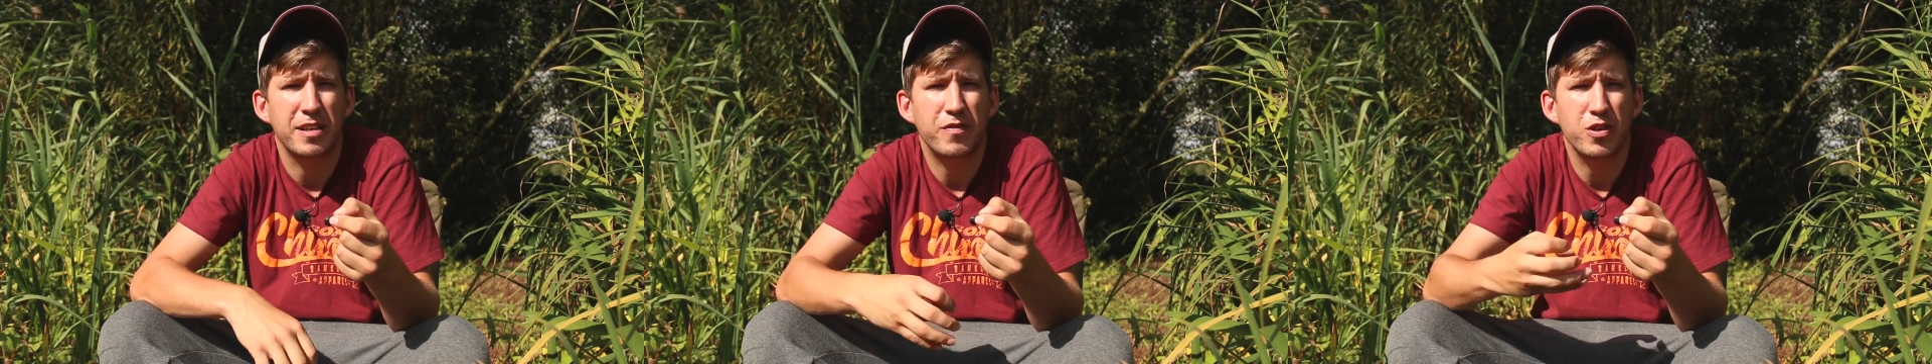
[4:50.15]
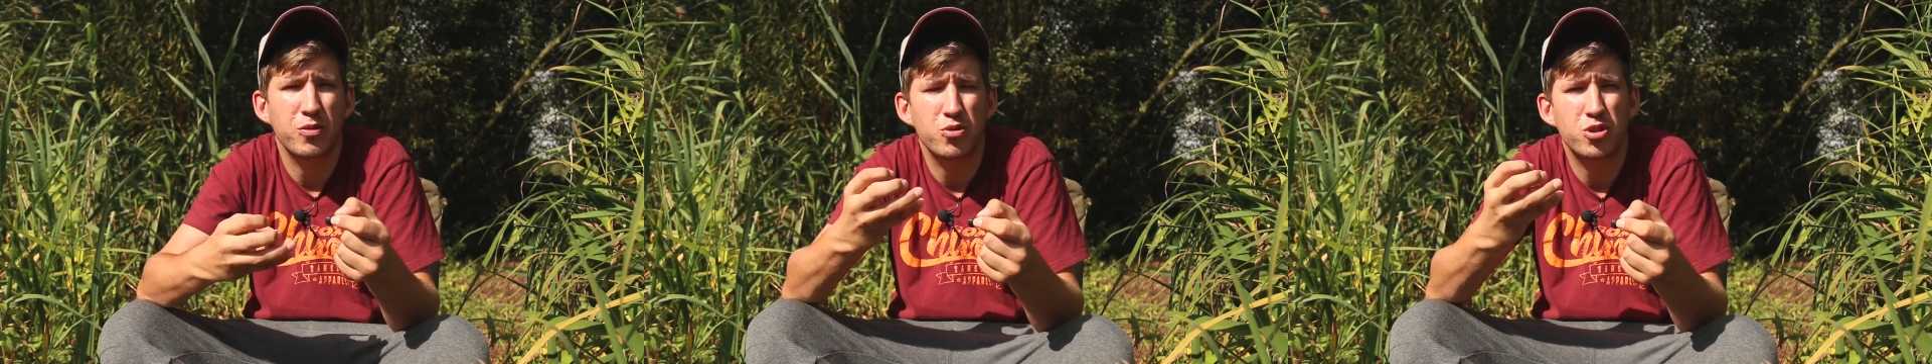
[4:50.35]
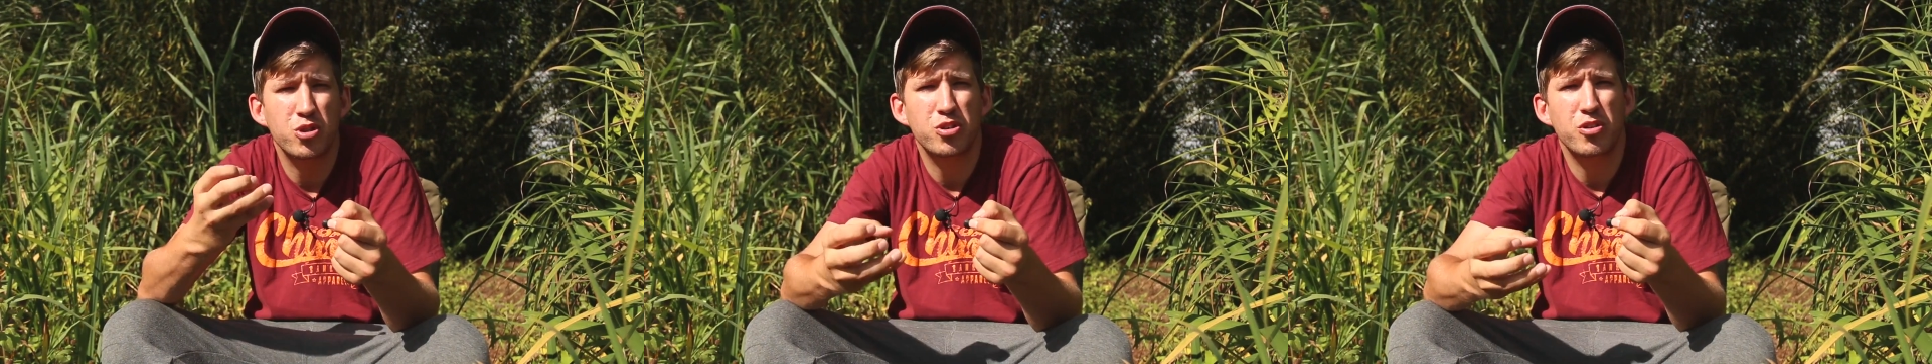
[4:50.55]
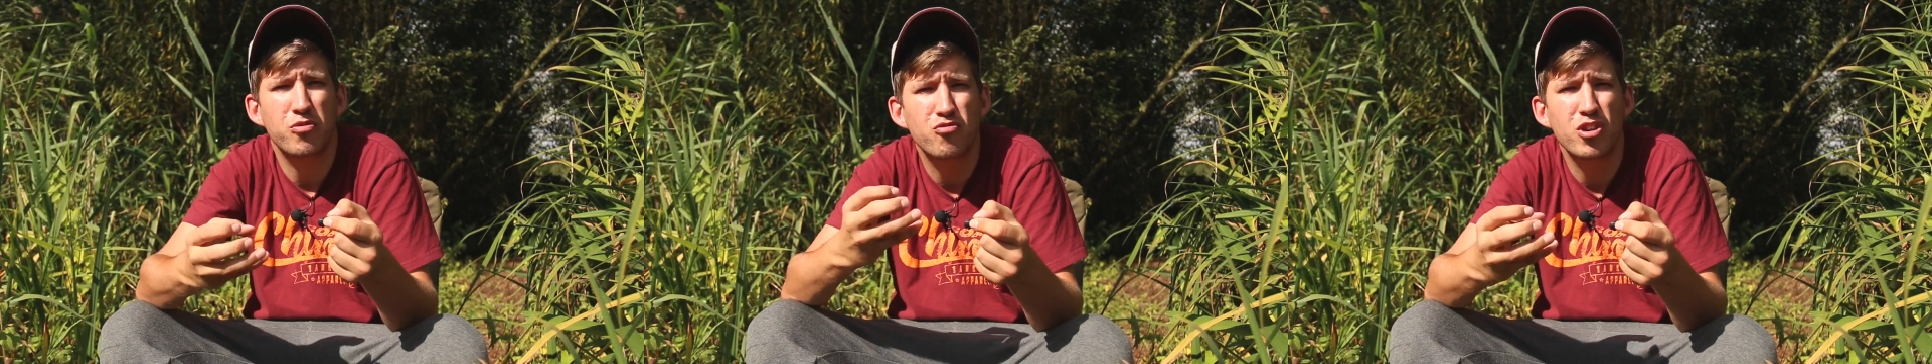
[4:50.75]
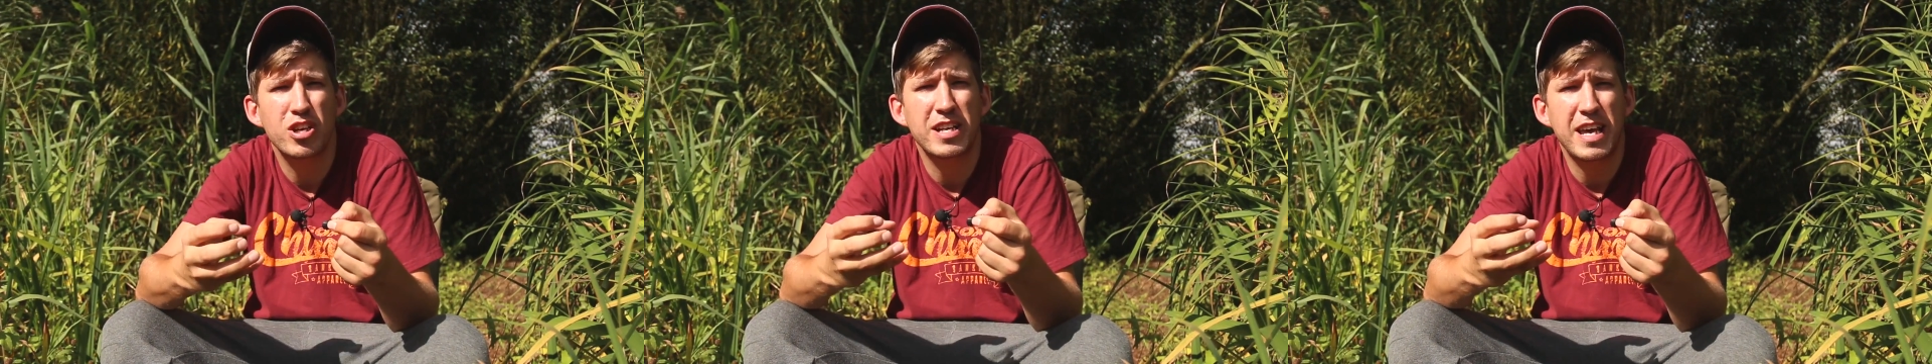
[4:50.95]
if you was using a
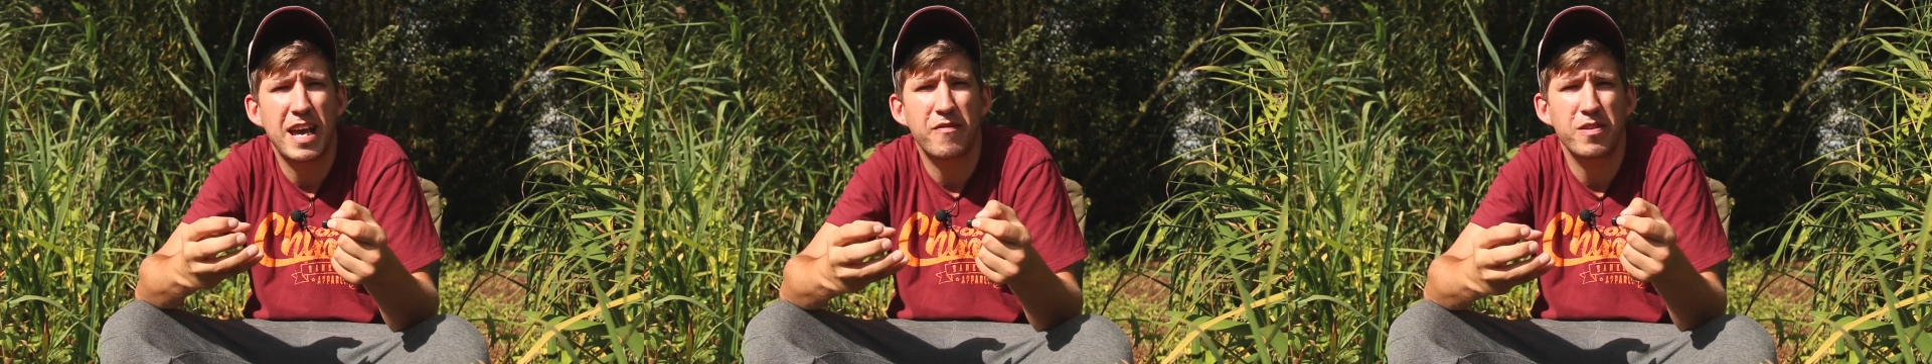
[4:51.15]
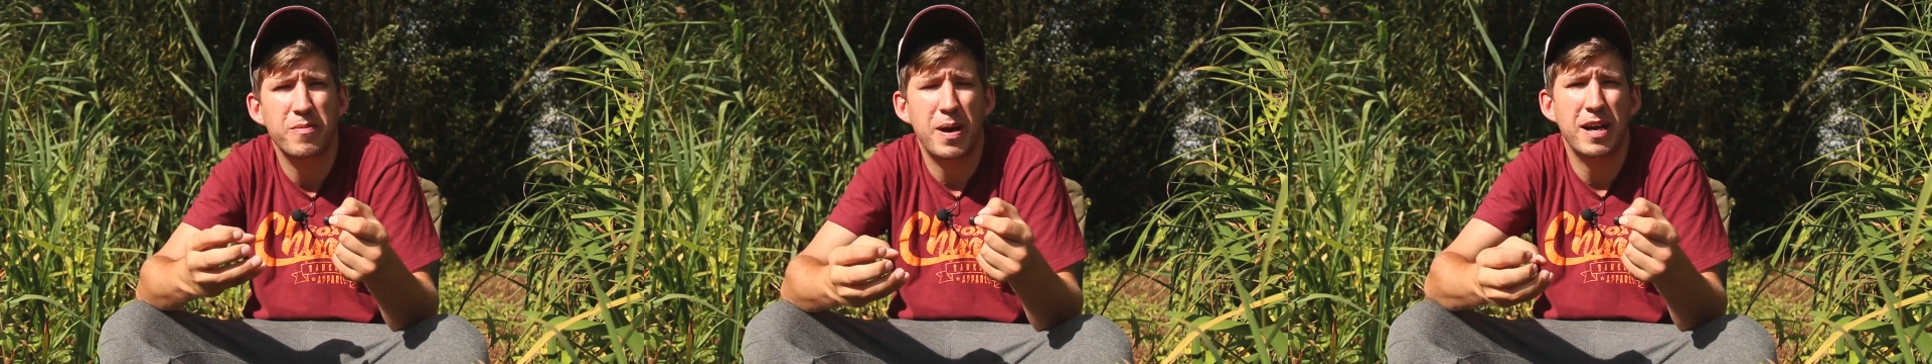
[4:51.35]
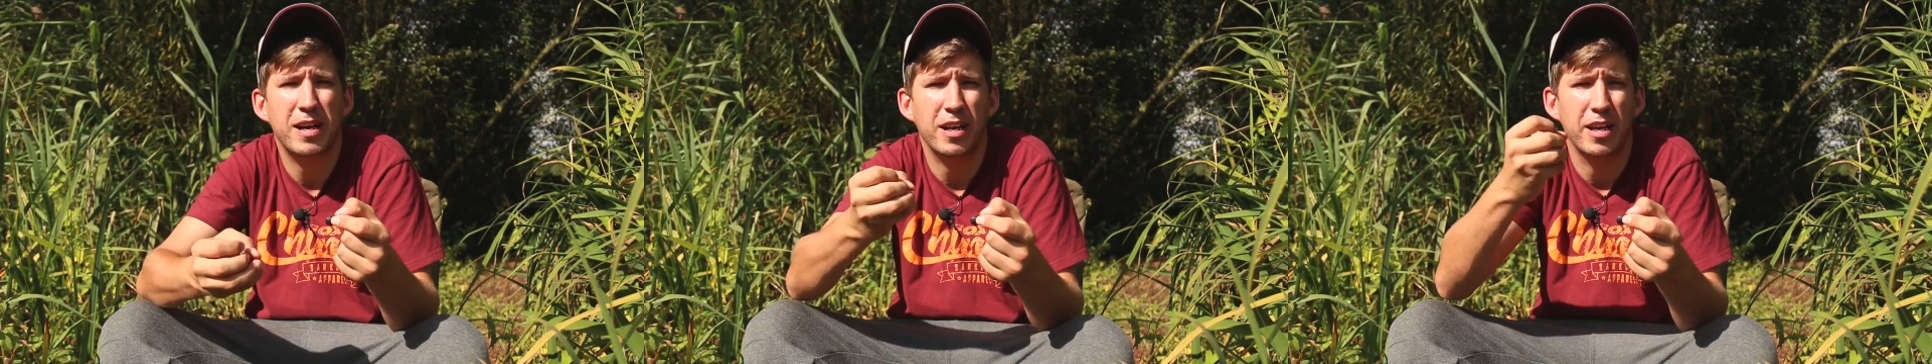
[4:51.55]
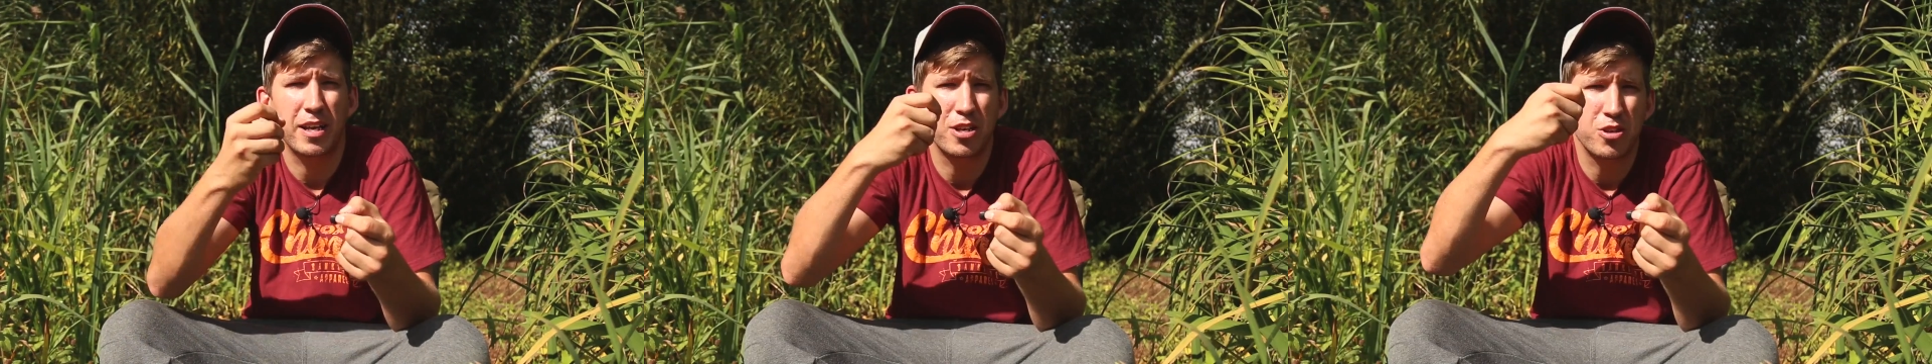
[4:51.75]
really heavy backlead